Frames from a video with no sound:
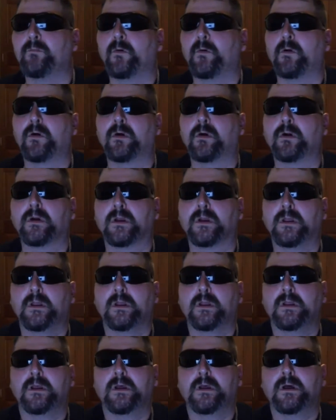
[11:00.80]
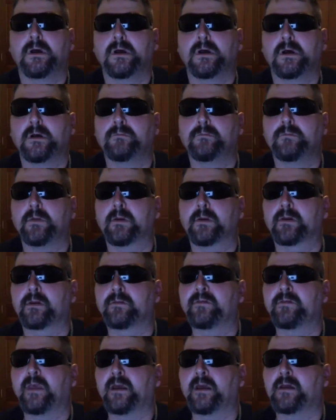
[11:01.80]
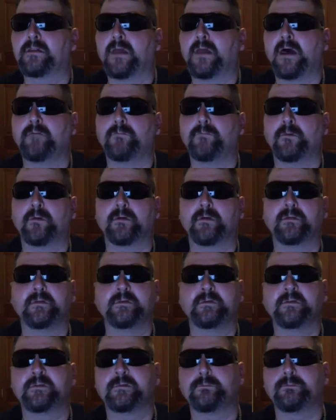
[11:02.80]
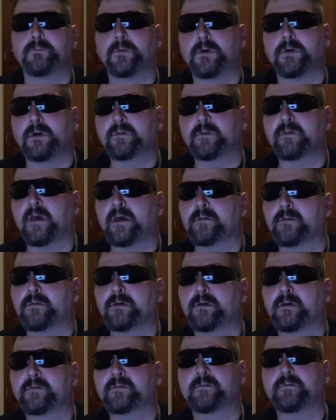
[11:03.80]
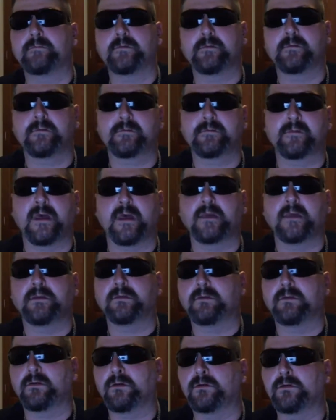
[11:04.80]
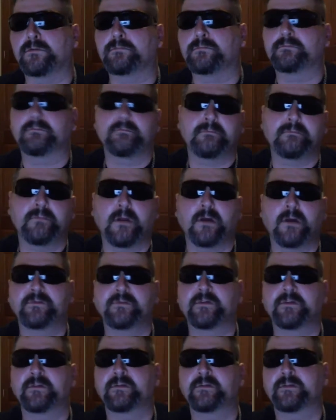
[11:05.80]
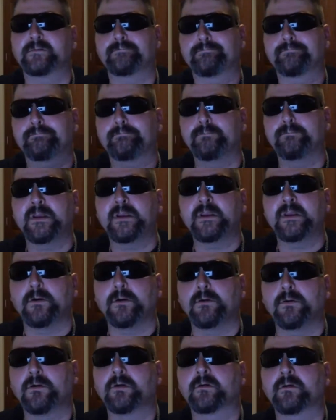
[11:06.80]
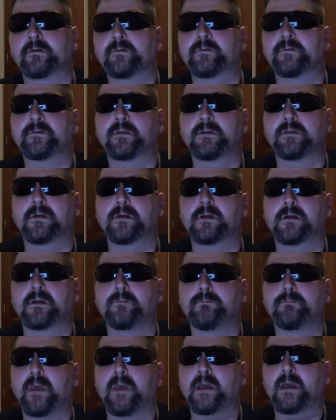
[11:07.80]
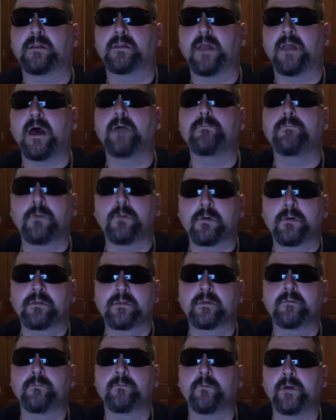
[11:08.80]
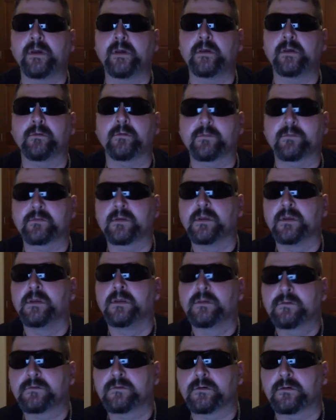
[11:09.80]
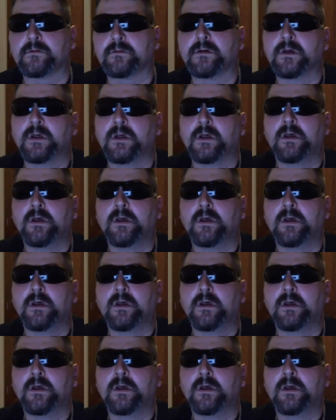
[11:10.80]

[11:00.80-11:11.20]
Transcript: more. You're going to take a lot more of these small time customers that are just mediocres. You're going to make a lot more of them whales. So